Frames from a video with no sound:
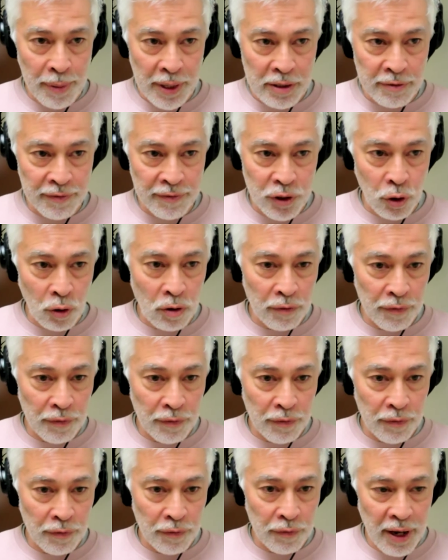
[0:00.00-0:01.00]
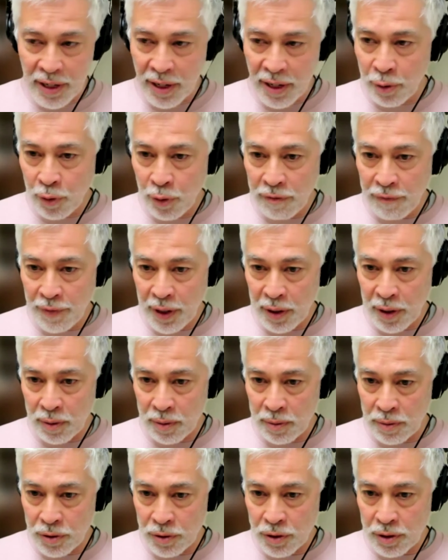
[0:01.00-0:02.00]
better photography and video with
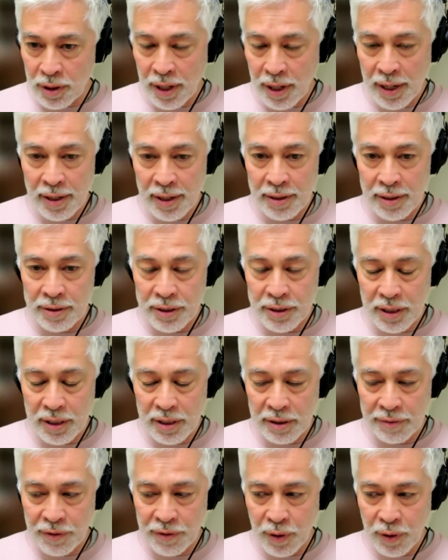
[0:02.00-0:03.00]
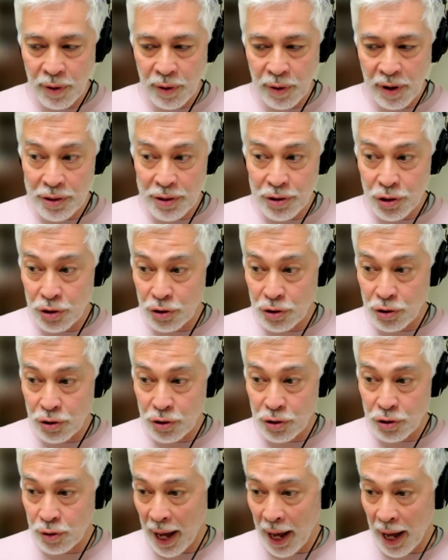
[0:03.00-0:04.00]
phones. And if you have
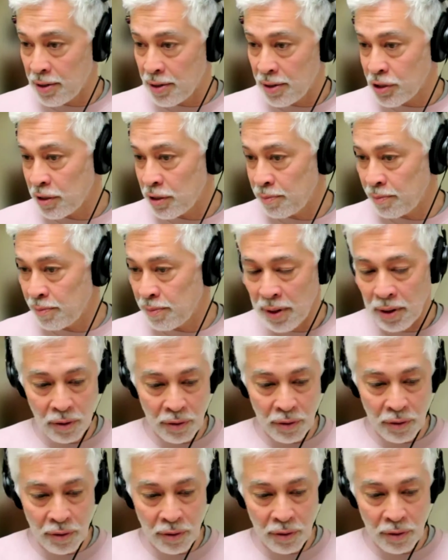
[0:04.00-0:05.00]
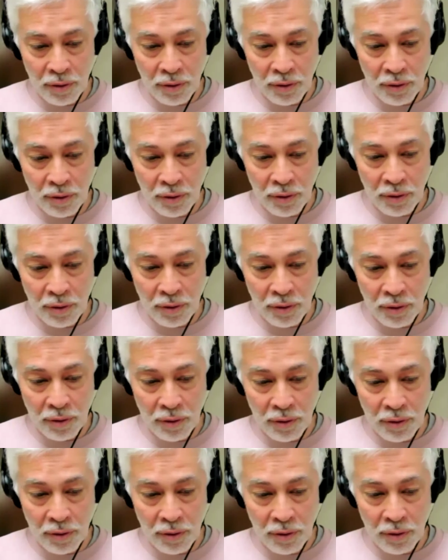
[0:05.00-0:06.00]
questions, you can ask them along
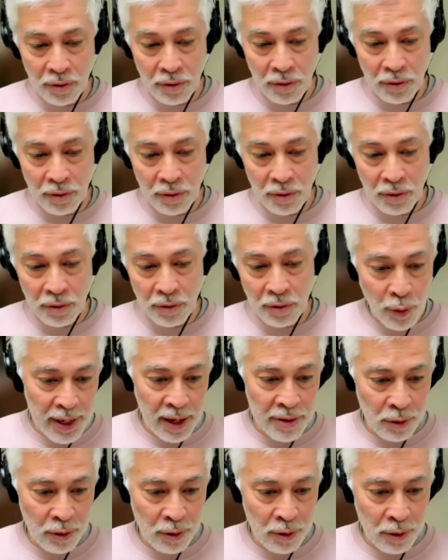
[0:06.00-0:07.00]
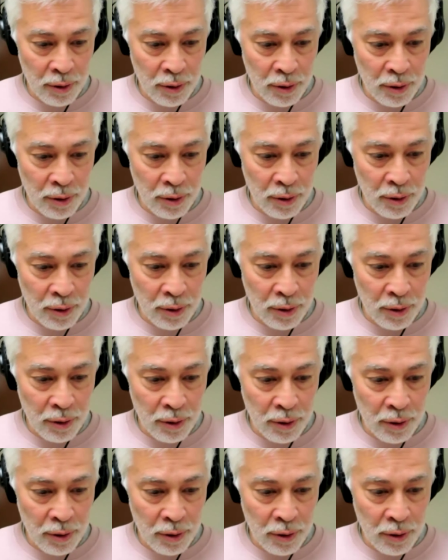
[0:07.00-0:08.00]
the way, and there should be
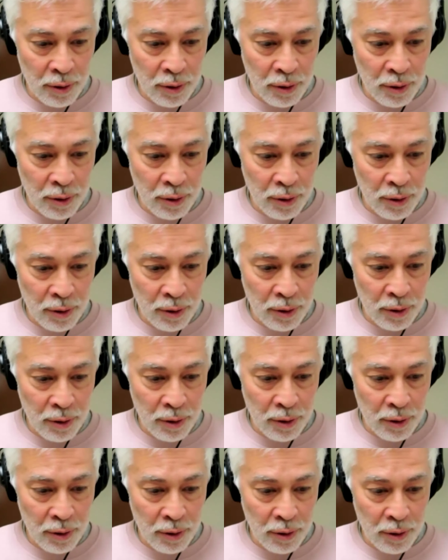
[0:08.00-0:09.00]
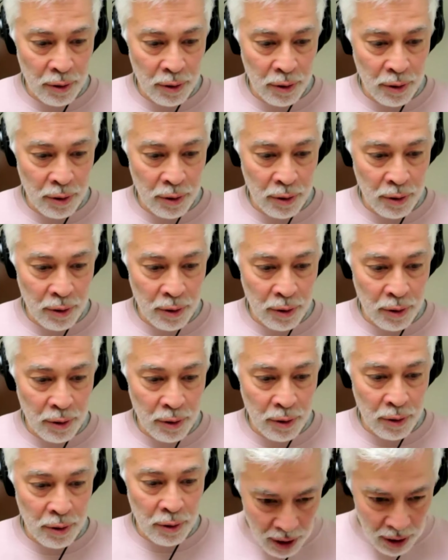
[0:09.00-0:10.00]
some time at the end to ask
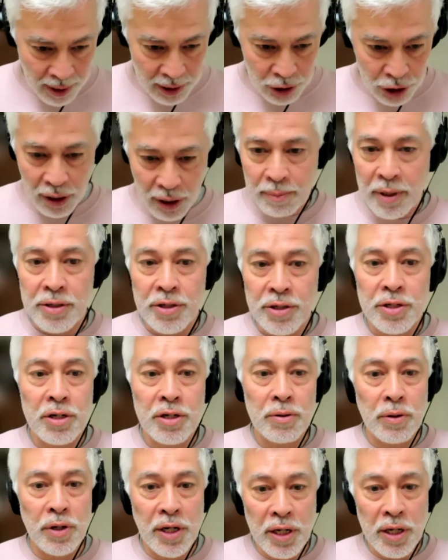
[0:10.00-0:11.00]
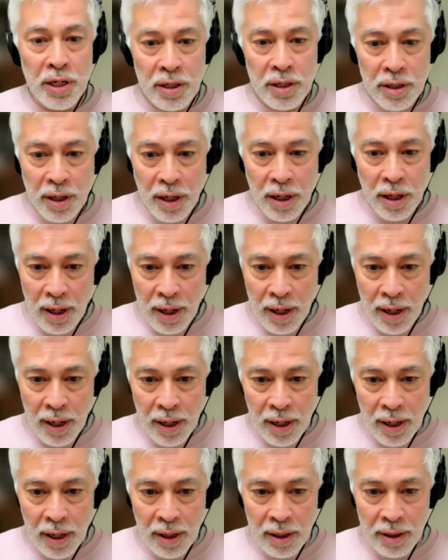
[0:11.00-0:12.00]
as well. So I'm going to start
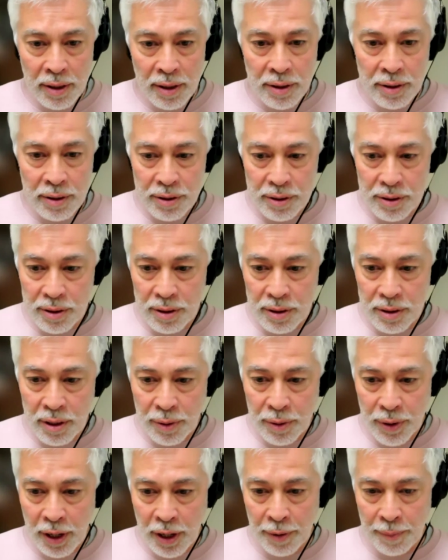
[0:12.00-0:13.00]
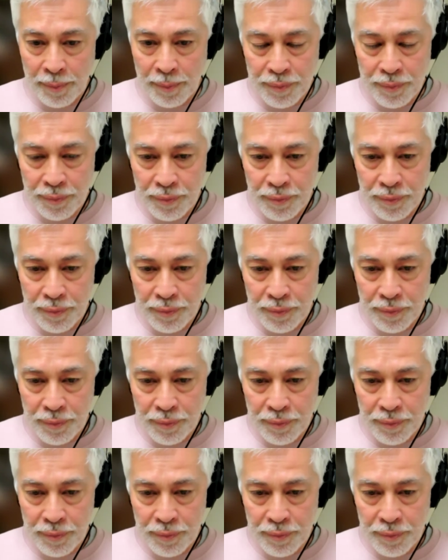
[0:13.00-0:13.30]
by sharing my screen,